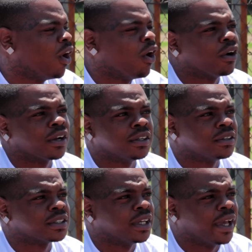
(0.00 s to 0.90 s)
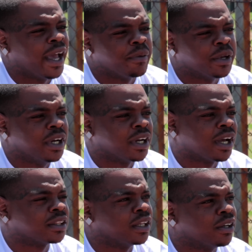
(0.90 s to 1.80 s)
all the, you know what I'm saying, every hood
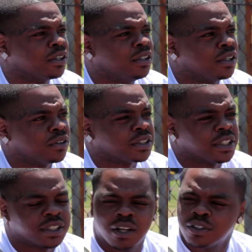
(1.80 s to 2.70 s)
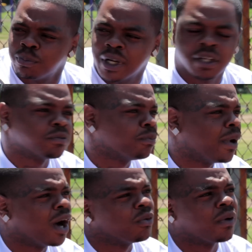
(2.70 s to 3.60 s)
out there. You know what I'm saying? Shout out to my niggas
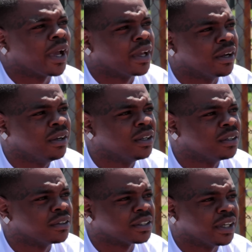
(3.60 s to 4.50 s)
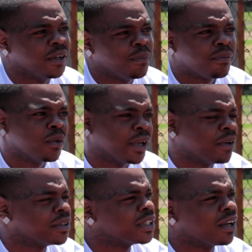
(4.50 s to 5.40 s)
from Piru right here. You know what I'm saying?
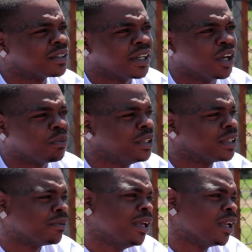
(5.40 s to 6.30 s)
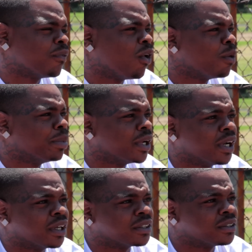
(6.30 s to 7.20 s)
Give a shout out to them. We love all
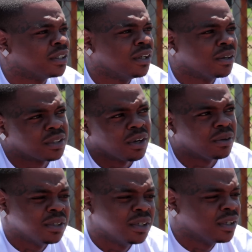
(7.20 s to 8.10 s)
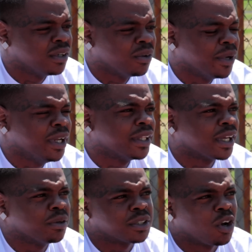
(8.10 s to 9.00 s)
bloods. So we didn't
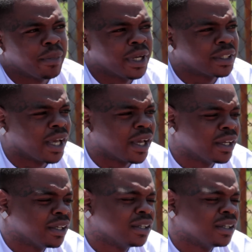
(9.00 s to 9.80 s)
think it was gonna make that